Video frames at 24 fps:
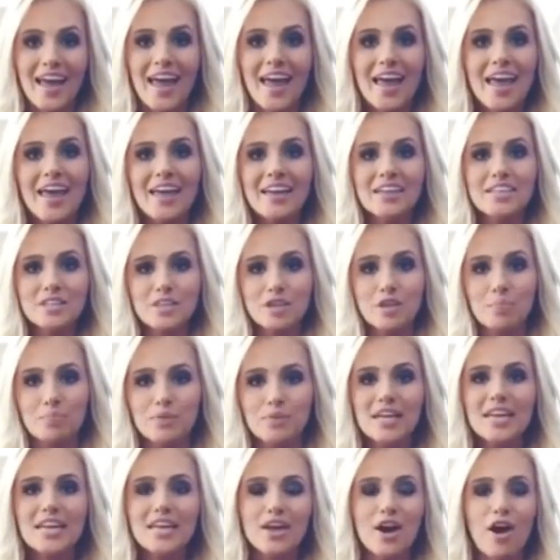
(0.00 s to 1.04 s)
And to the
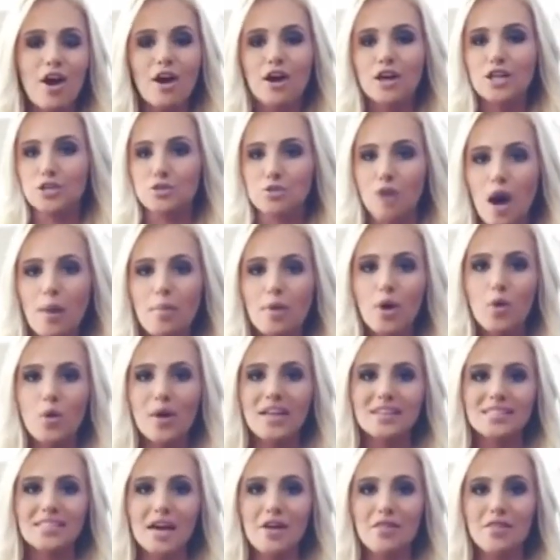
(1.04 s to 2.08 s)
bleeding heart drama
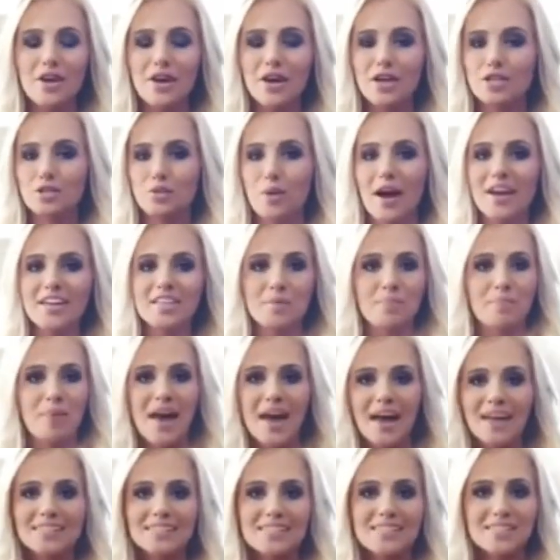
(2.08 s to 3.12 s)
queens out there trying to
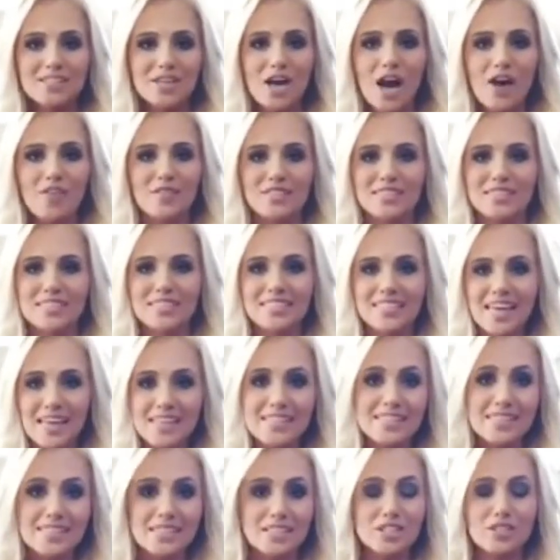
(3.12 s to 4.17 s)
pass this off as a
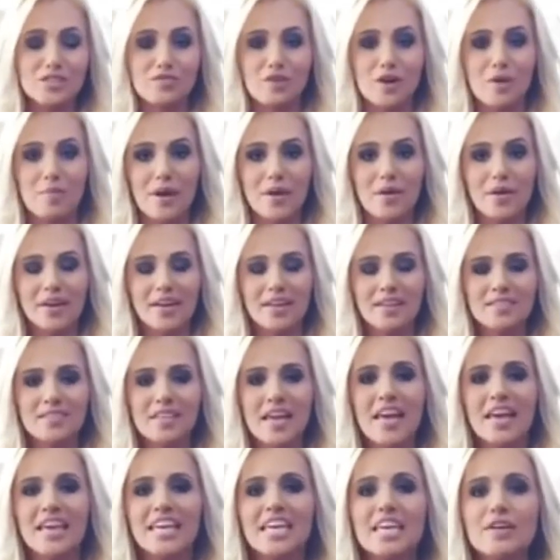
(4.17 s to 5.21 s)
death sentence for Americans,
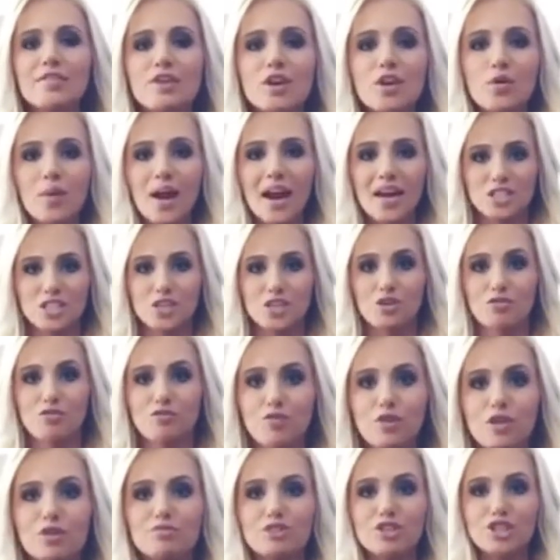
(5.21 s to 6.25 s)
give it a rest. You're
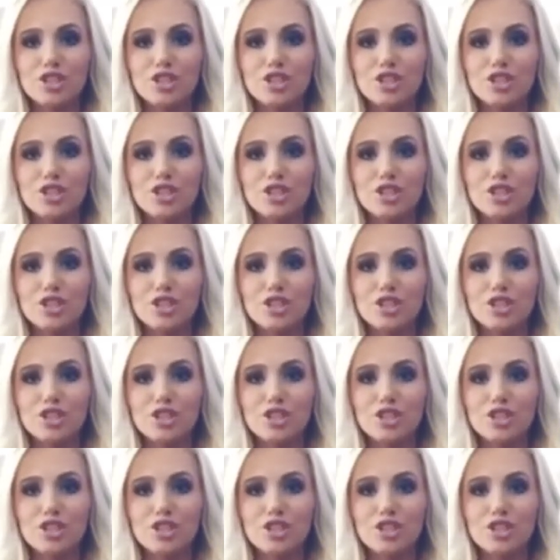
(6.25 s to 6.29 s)
full of